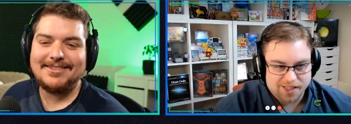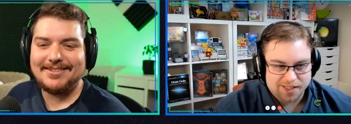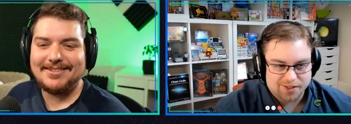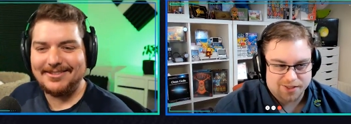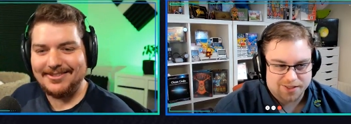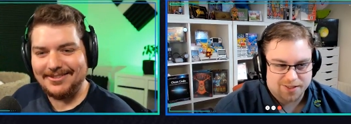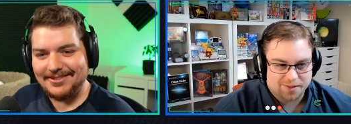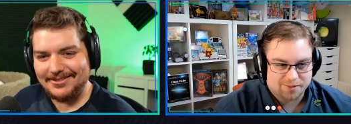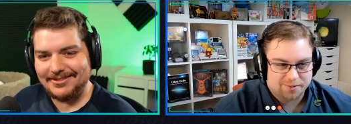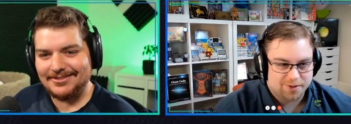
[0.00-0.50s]

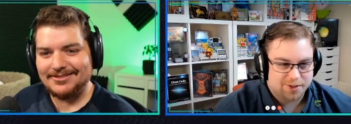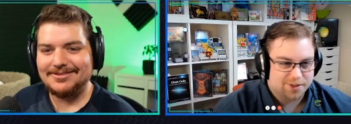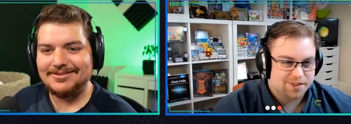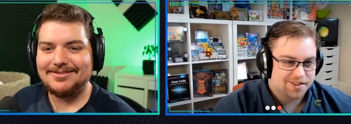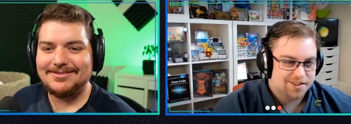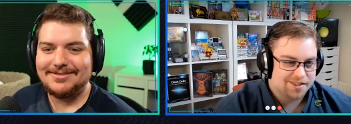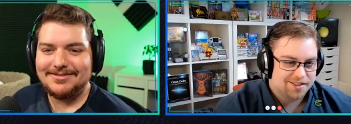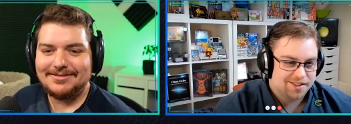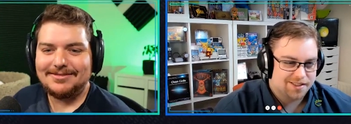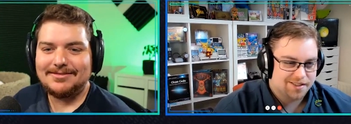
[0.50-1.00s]
Speaker 1: just a function
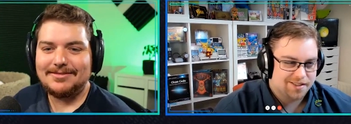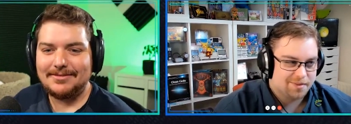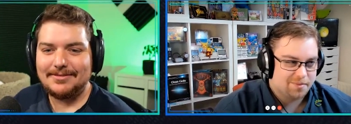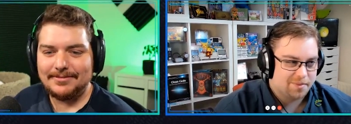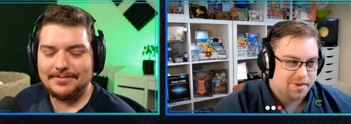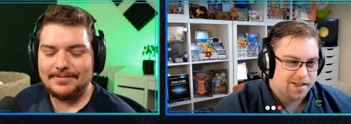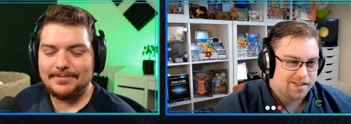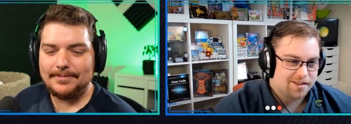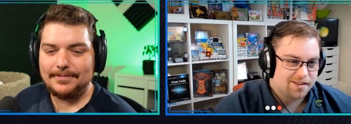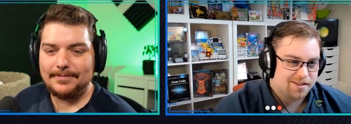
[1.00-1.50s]
to to
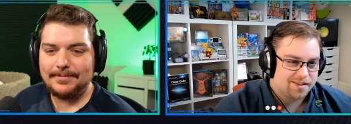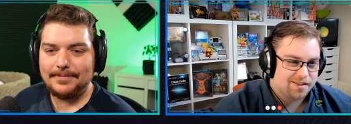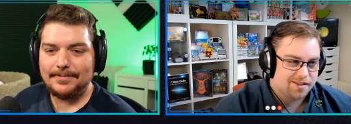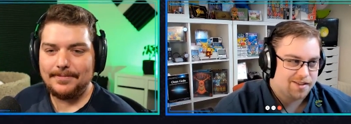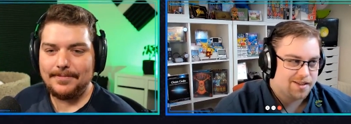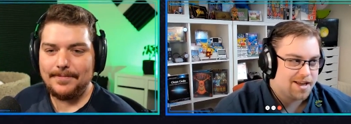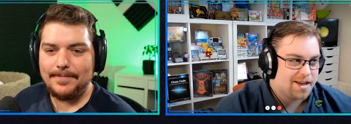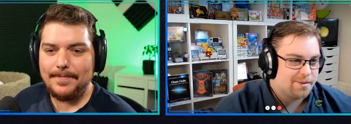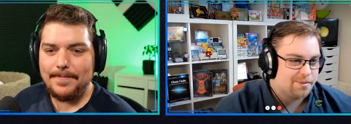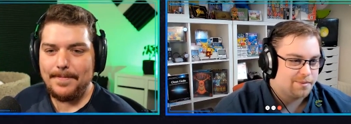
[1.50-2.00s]
make the the
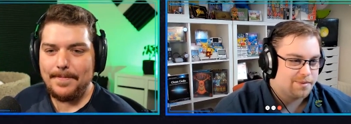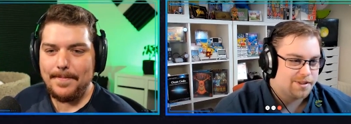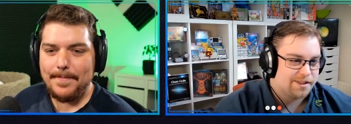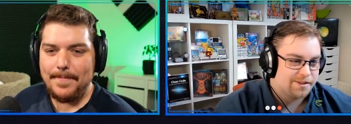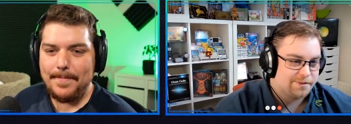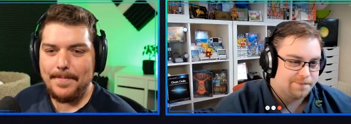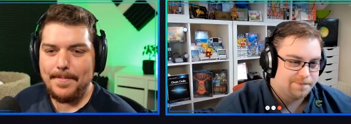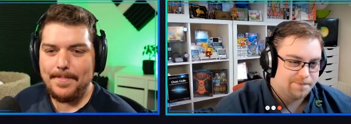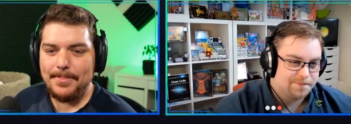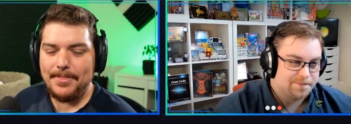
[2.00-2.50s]
games, you know.
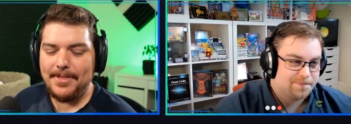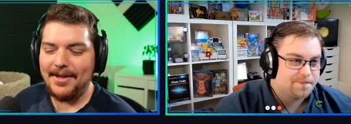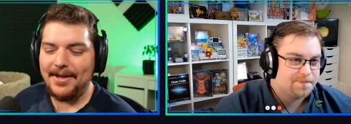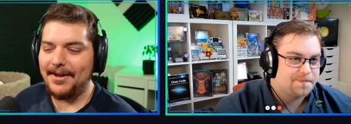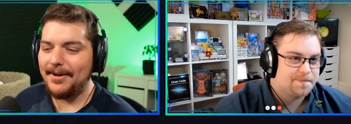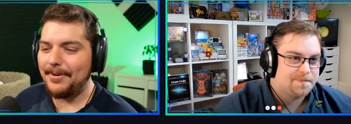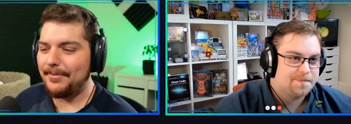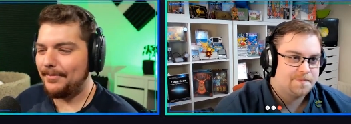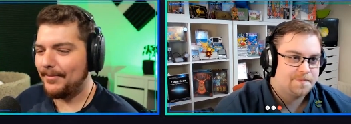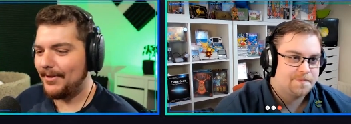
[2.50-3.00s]

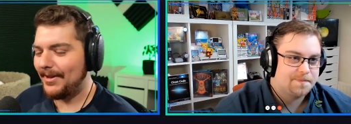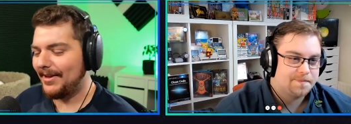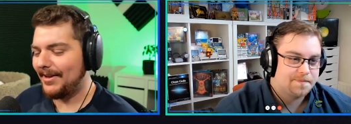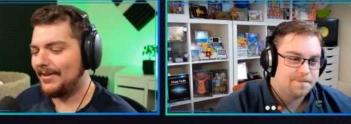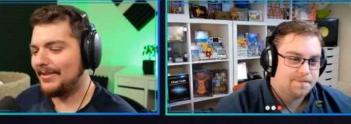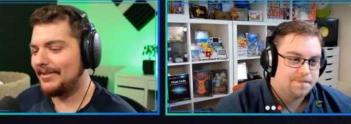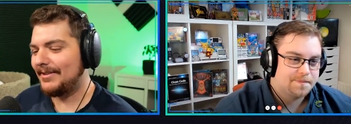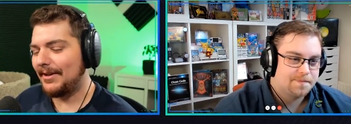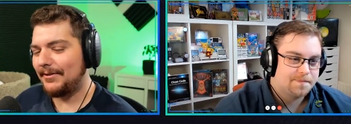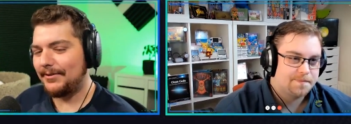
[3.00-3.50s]
Speaker 2: Yeah,
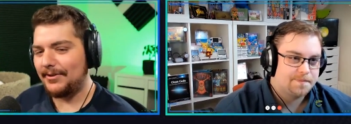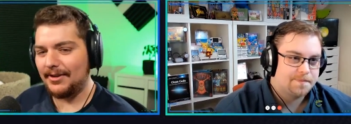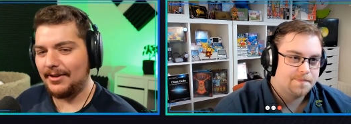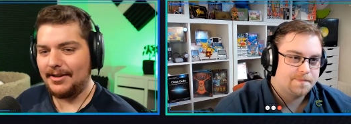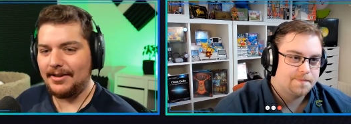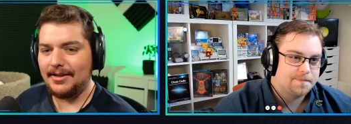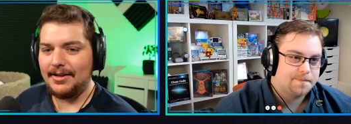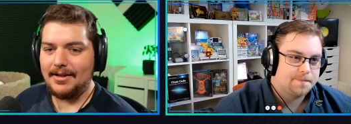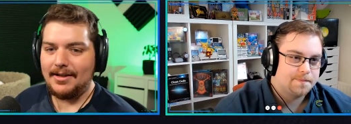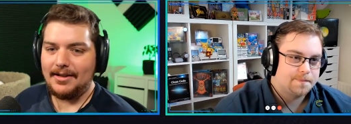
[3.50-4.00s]
yeah,
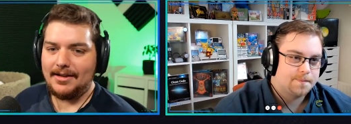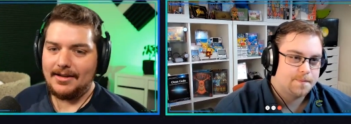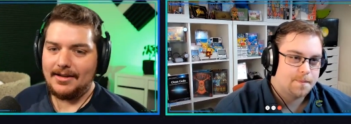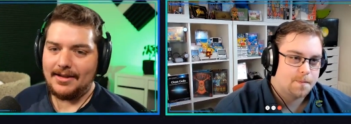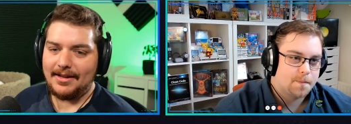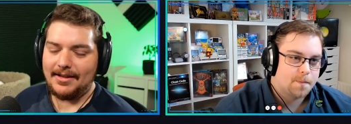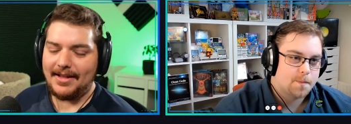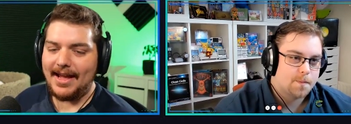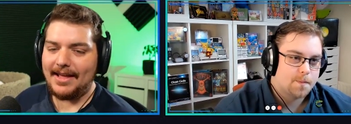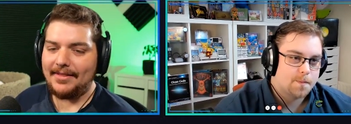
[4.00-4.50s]
definitely.
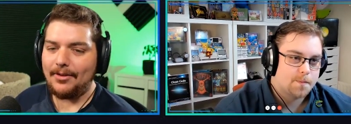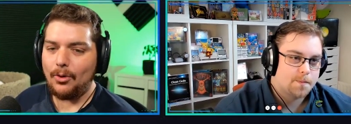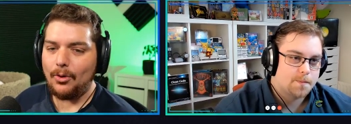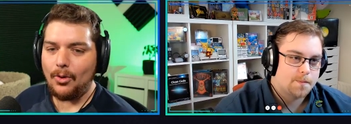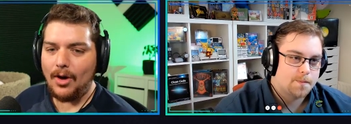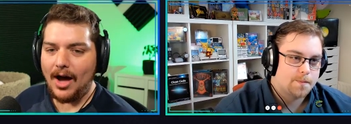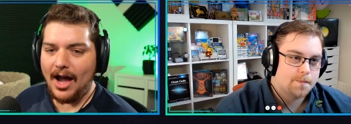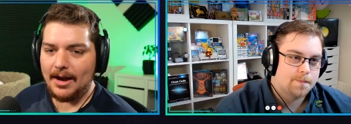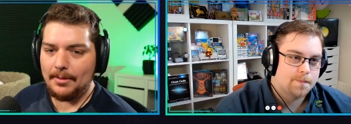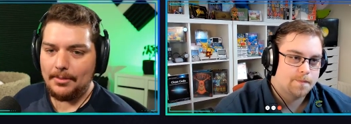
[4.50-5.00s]
And they had the
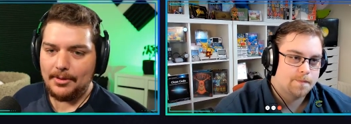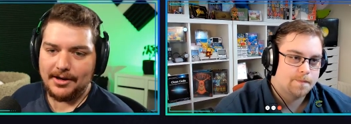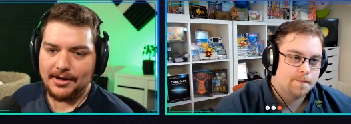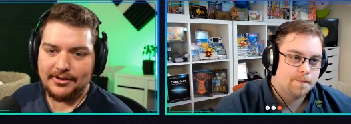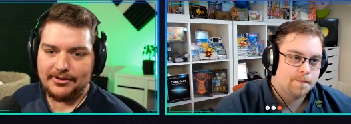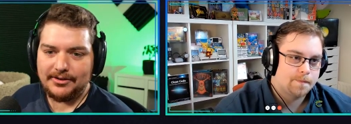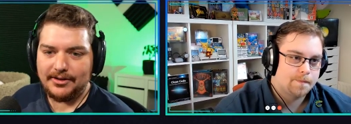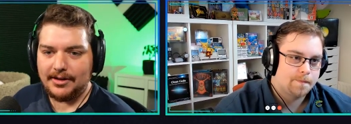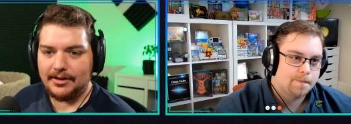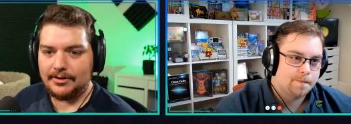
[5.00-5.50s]
whole hybrid
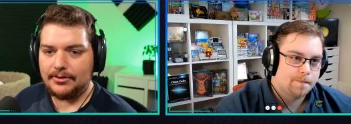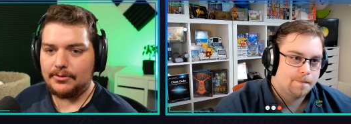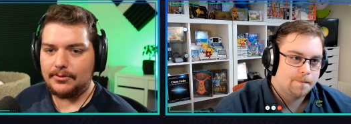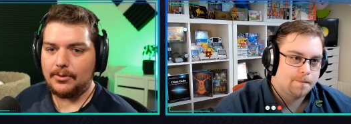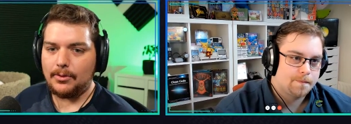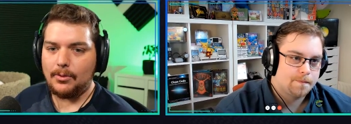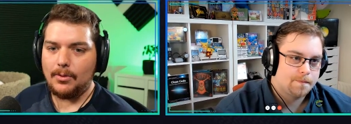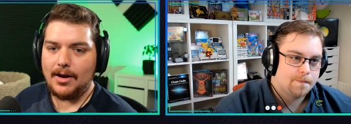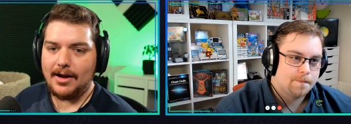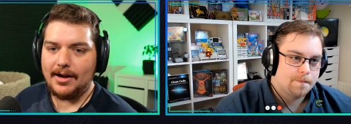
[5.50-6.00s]
ECS
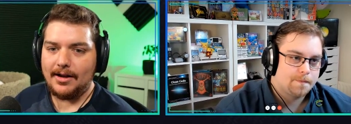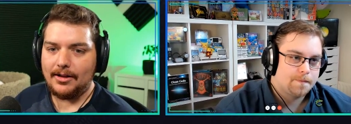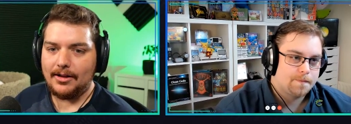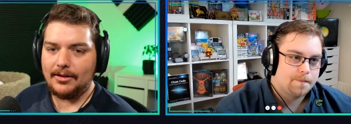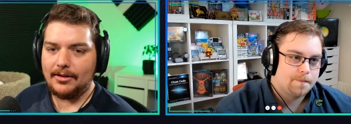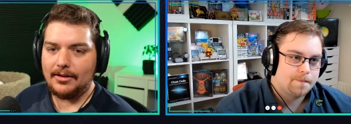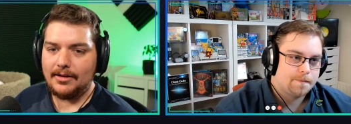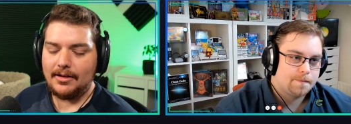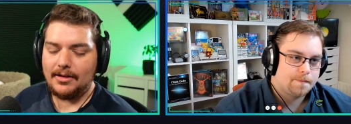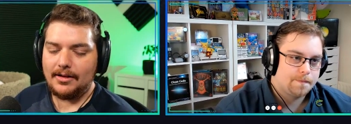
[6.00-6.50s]
for a
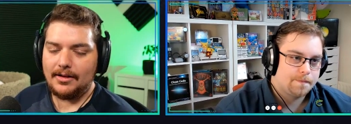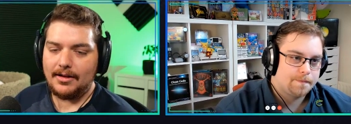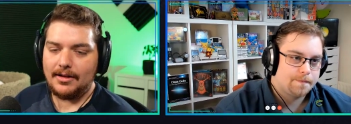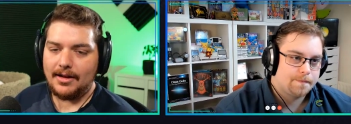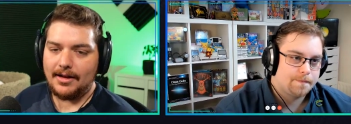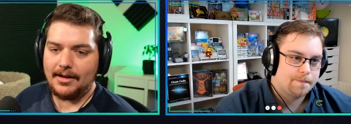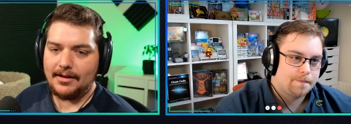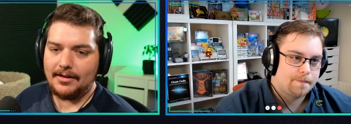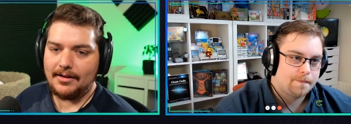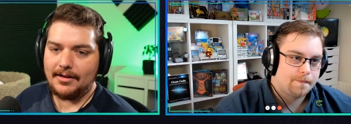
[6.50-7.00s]
while,
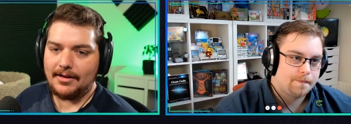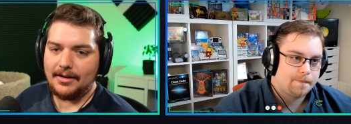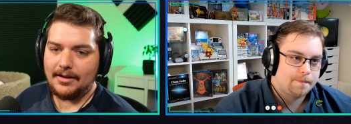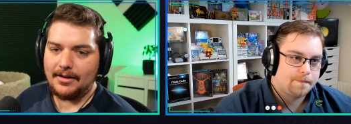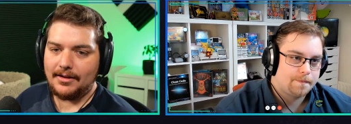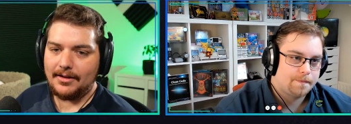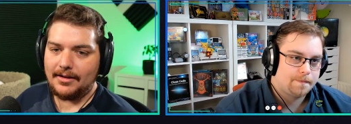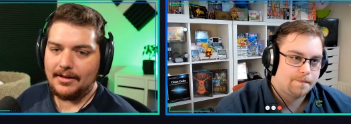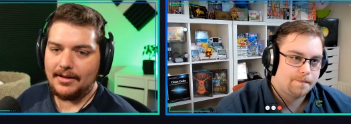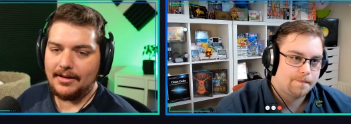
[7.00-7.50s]
and
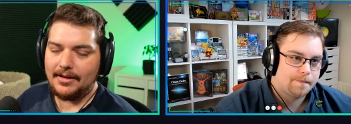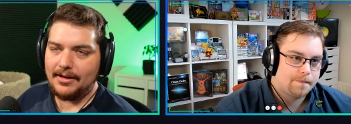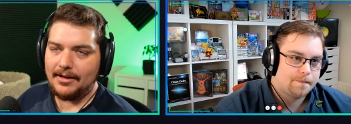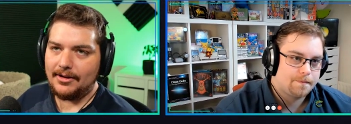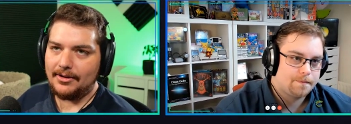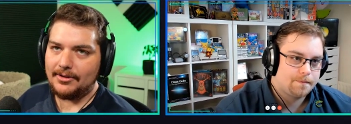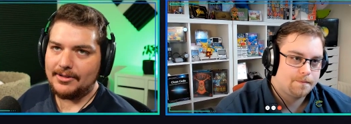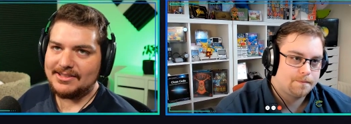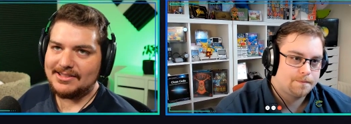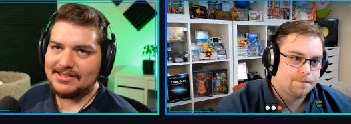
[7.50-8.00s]
uh, you
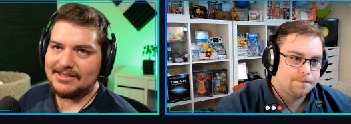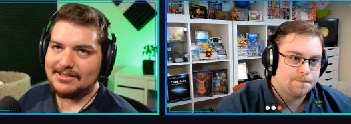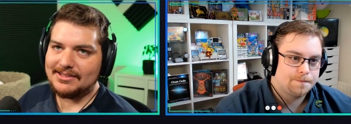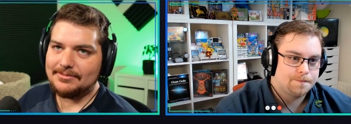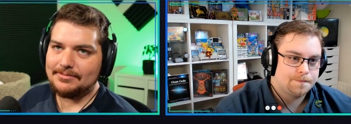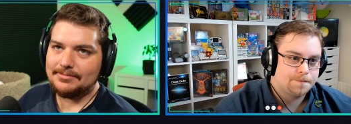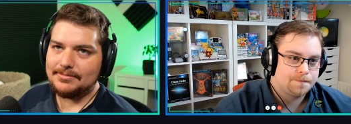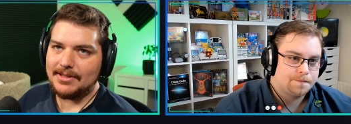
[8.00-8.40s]
know, it's